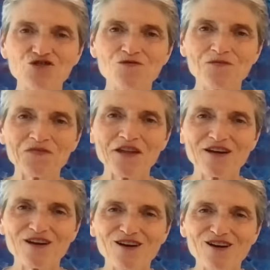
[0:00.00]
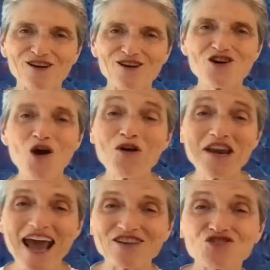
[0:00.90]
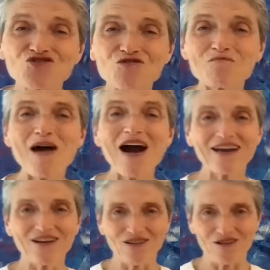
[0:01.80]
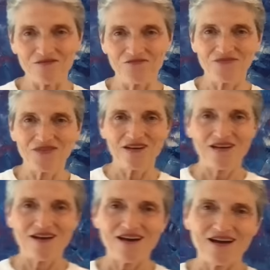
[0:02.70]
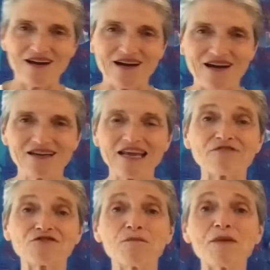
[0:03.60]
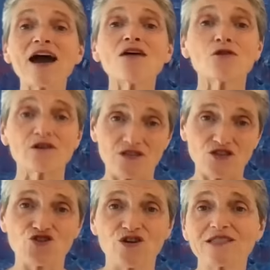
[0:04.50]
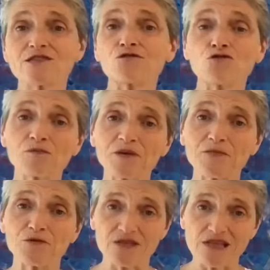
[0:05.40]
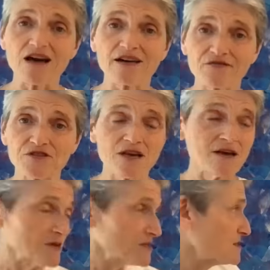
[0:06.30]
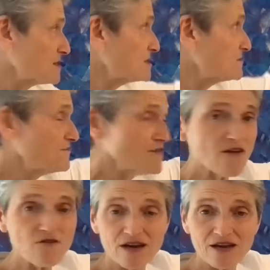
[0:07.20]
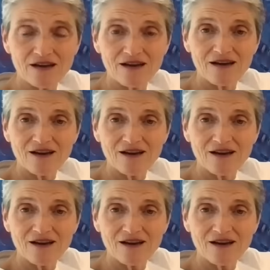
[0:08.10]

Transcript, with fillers: to go an extra mile and have the power to transform people's lives, because this is very